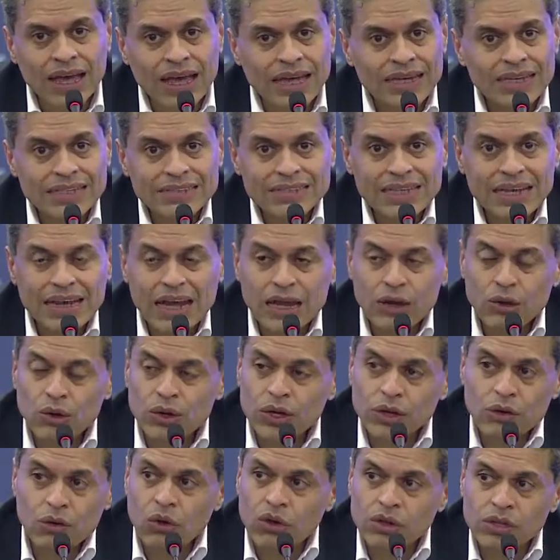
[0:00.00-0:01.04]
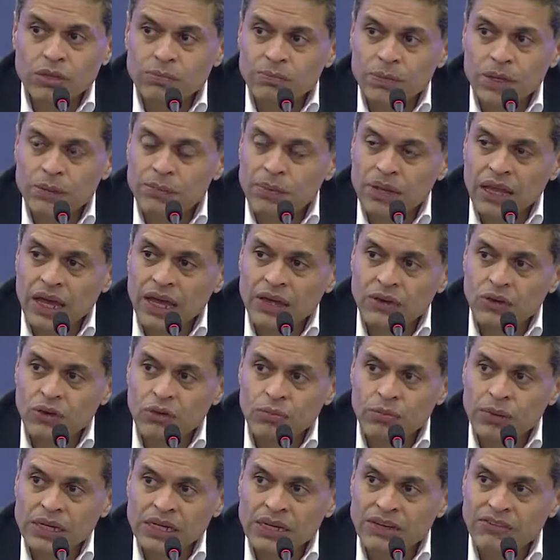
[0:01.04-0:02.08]
And he said, I look at all the people I know
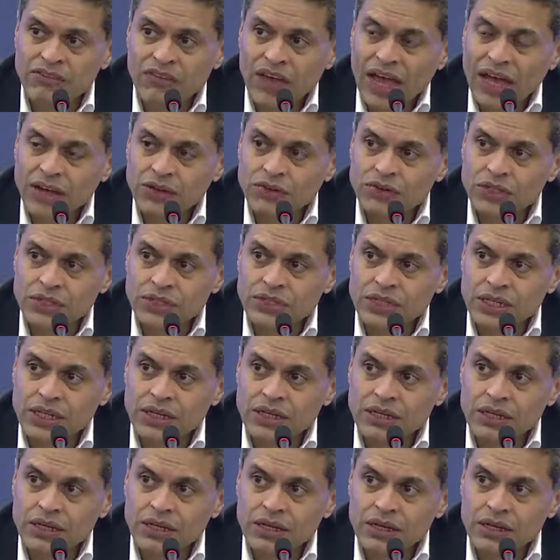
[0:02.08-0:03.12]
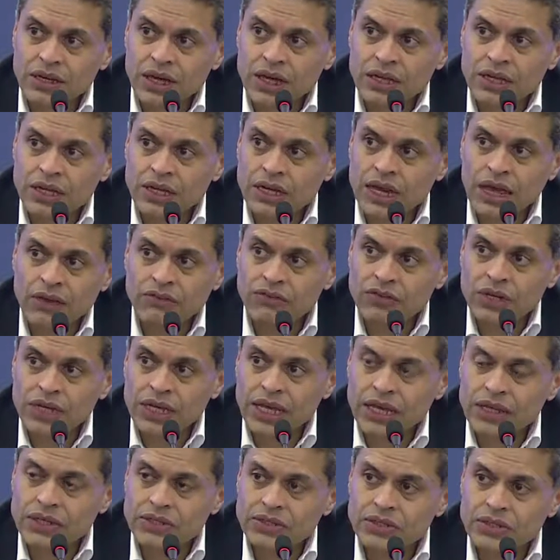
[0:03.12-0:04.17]
building factories in India, and in every
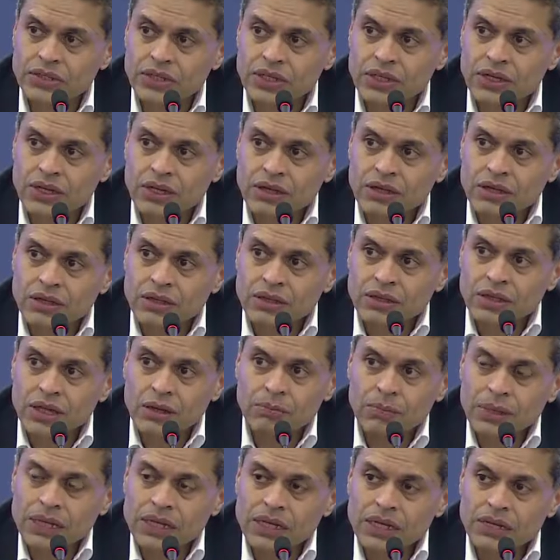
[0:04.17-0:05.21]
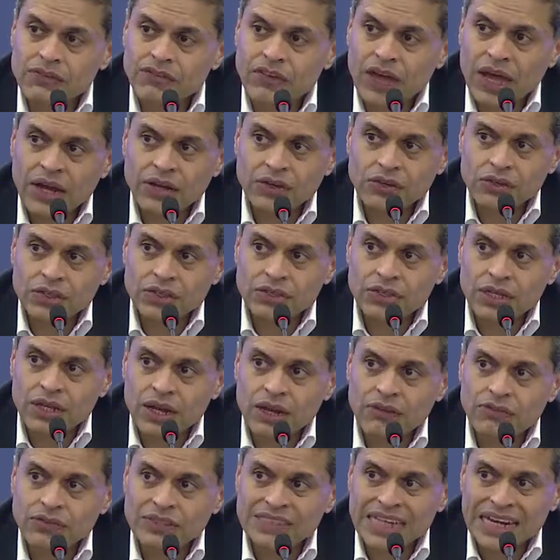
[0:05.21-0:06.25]
case, they're building factories that
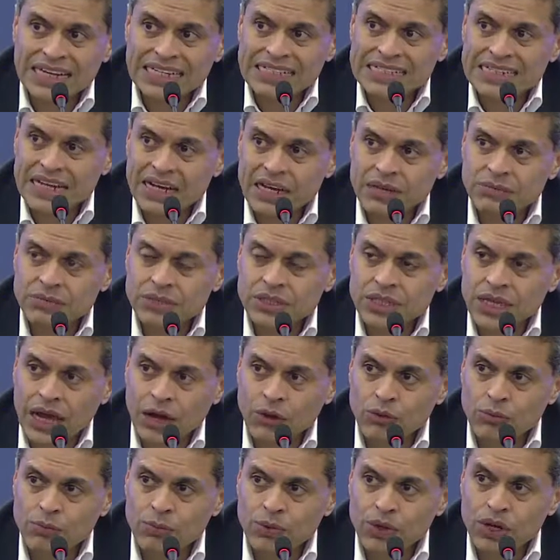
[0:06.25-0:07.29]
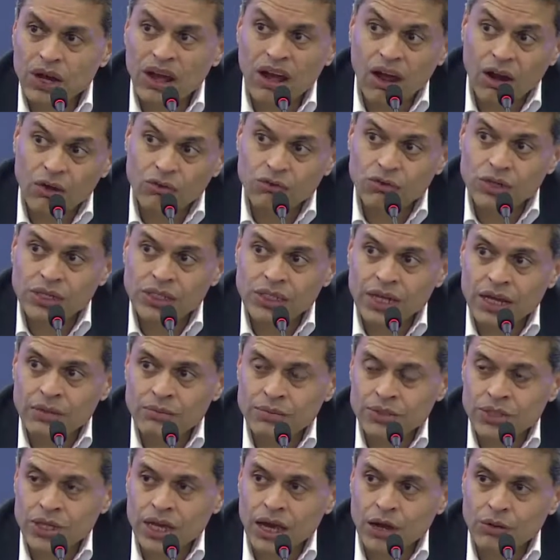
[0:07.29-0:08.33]
have 10 times the output, 100
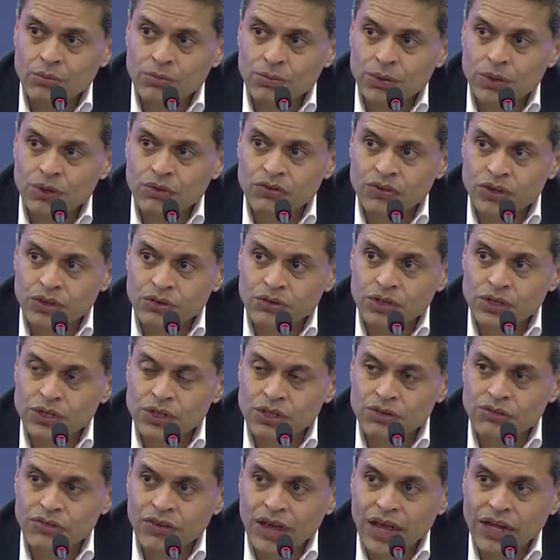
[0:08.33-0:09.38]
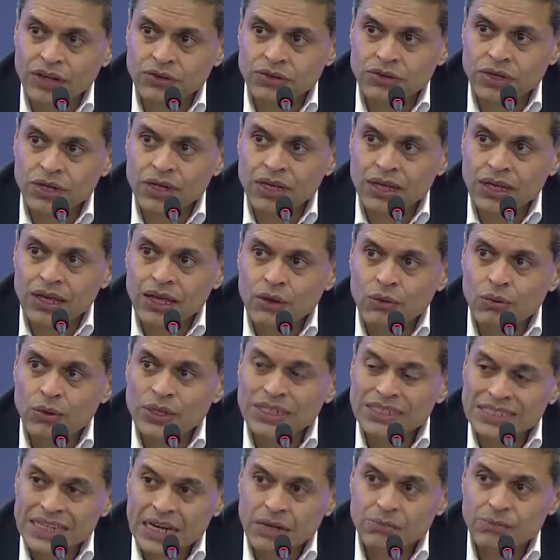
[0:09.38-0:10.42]
times the output of the original factory
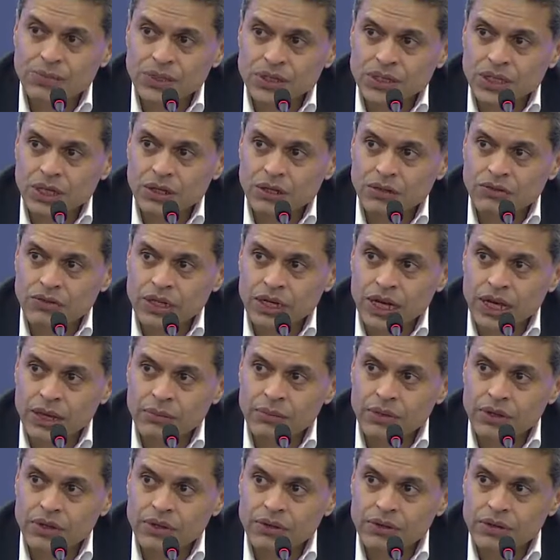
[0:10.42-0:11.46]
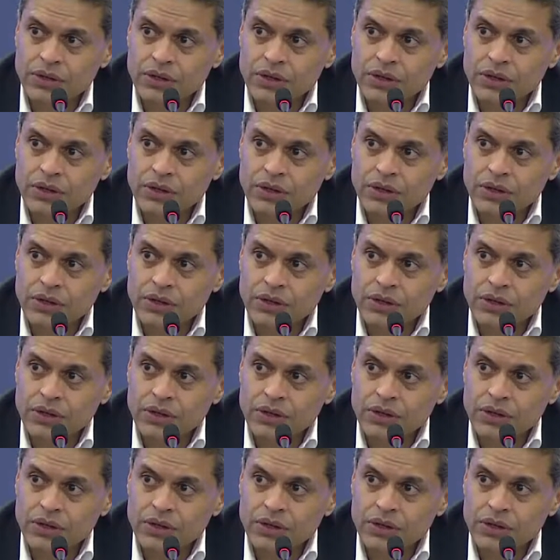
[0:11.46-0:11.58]
with 10% of the labor.